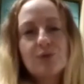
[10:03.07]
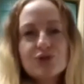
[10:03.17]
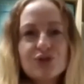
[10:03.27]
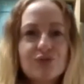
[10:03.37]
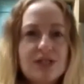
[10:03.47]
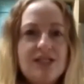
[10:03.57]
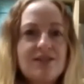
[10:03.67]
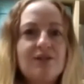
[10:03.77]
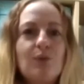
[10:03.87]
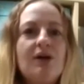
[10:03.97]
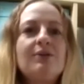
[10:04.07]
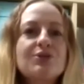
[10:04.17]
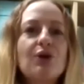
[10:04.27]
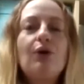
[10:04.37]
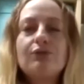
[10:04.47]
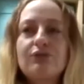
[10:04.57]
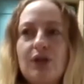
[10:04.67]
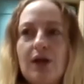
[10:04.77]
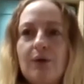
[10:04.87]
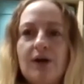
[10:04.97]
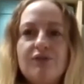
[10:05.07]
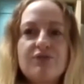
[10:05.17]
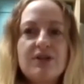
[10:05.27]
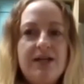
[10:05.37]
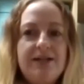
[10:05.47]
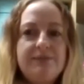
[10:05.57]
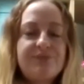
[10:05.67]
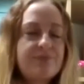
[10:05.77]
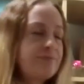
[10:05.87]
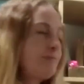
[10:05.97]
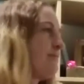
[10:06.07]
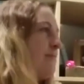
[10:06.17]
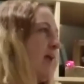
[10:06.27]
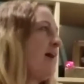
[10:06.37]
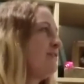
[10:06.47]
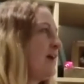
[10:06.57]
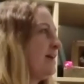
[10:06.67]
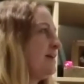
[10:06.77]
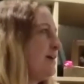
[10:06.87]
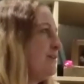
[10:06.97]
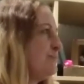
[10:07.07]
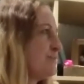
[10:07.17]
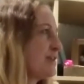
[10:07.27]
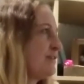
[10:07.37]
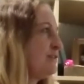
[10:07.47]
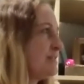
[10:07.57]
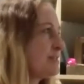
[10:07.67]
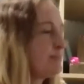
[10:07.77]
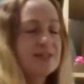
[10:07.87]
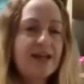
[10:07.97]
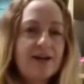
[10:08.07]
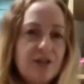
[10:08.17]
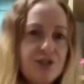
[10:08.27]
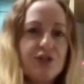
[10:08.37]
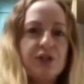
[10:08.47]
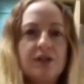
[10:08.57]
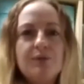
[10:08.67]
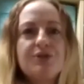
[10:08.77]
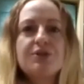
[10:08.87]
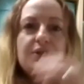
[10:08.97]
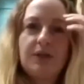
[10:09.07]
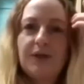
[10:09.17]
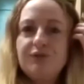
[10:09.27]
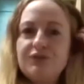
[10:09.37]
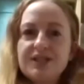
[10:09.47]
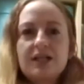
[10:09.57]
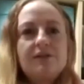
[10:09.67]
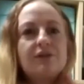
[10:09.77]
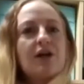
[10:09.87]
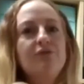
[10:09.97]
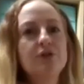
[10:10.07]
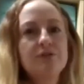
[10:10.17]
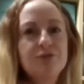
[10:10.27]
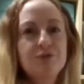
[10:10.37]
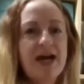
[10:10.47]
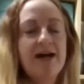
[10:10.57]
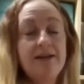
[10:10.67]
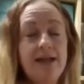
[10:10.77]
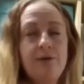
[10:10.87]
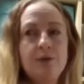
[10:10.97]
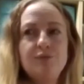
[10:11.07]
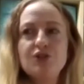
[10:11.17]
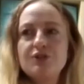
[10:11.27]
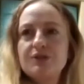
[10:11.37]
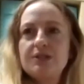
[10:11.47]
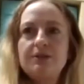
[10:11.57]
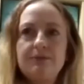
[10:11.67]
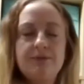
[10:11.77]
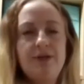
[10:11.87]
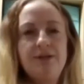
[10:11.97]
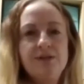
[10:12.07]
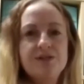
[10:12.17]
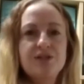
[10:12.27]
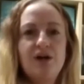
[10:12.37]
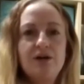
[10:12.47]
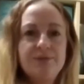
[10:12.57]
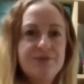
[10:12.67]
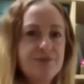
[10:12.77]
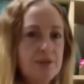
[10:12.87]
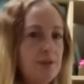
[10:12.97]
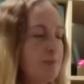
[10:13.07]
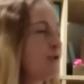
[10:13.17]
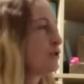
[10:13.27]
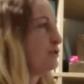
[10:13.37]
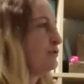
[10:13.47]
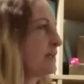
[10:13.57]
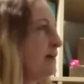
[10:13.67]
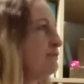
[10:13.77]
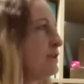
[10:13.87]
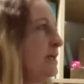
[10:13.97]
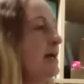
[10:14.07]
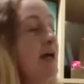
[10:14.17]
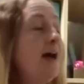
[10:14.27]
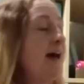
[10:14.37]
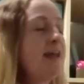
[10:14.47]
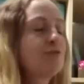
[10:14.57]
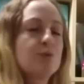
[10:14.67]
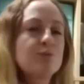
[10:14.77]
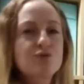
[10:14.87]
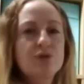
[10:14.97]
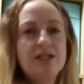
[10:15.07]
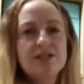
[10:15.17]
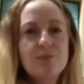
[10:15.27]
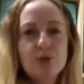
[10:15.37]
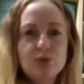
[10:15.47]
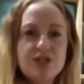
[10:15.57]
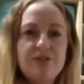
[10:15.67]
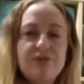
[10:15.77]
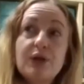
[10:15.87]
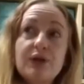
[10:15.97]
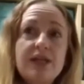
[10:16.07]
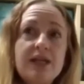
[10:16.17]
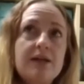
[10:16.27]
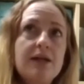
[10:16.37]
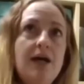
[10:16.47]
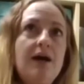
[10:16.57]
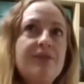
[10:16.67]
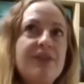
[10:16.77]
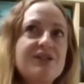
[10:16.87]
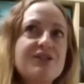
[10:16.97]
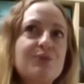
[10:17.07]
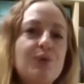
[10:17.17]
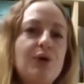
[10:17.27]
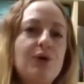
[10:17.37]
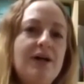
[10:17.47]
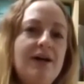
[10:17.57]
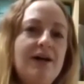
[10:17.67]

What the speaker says: that wasn't the reason why I was off. You know, I've suffered this miscarriage and I was, you know, physically recovering from that. And now I'm just in the start of the emotional recovery. And everyone was really supportive. And I think that's what